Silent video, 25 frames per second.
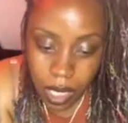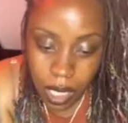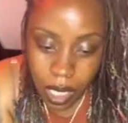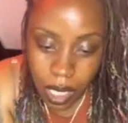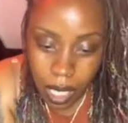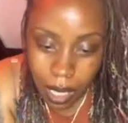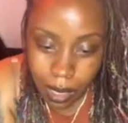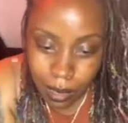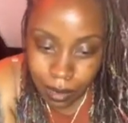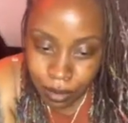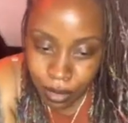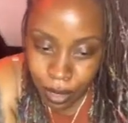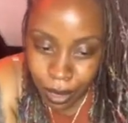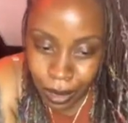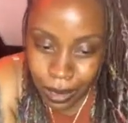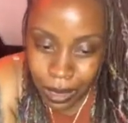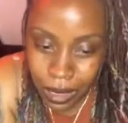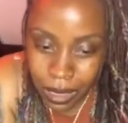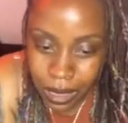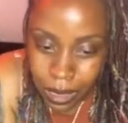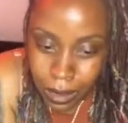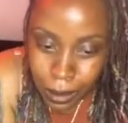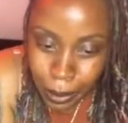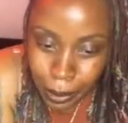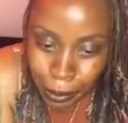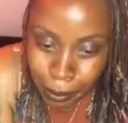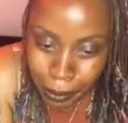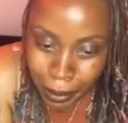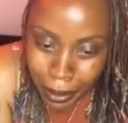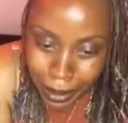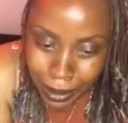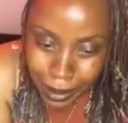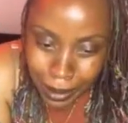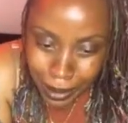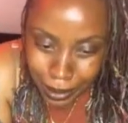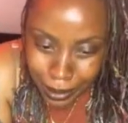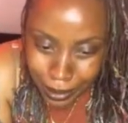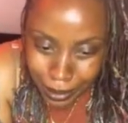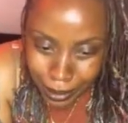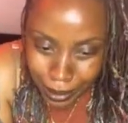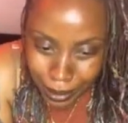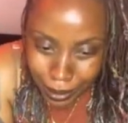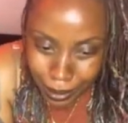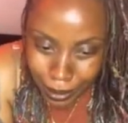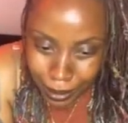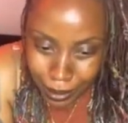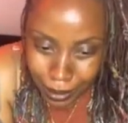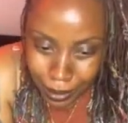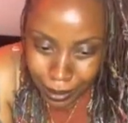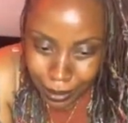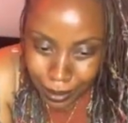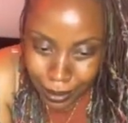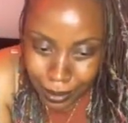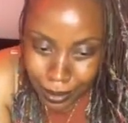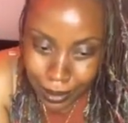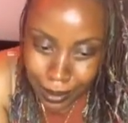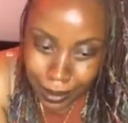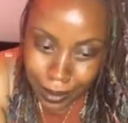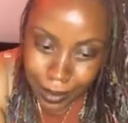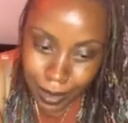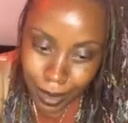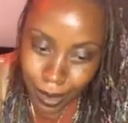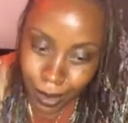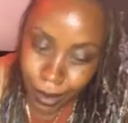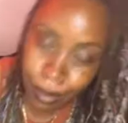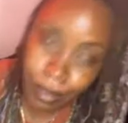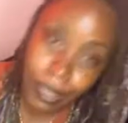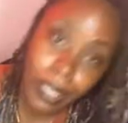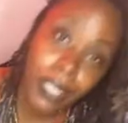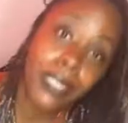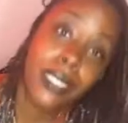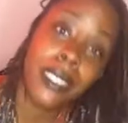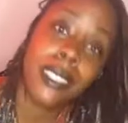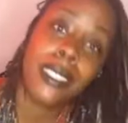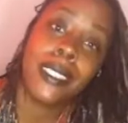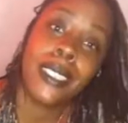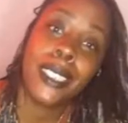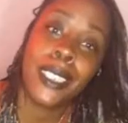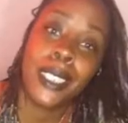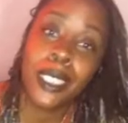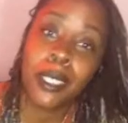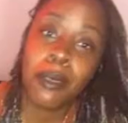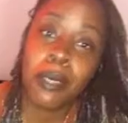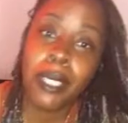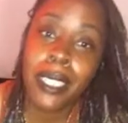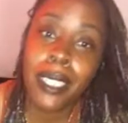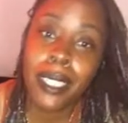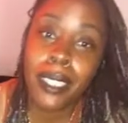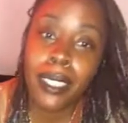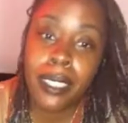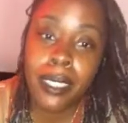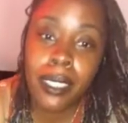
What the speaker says: I'm frozen on my TikTok. I'm frozen, so let me.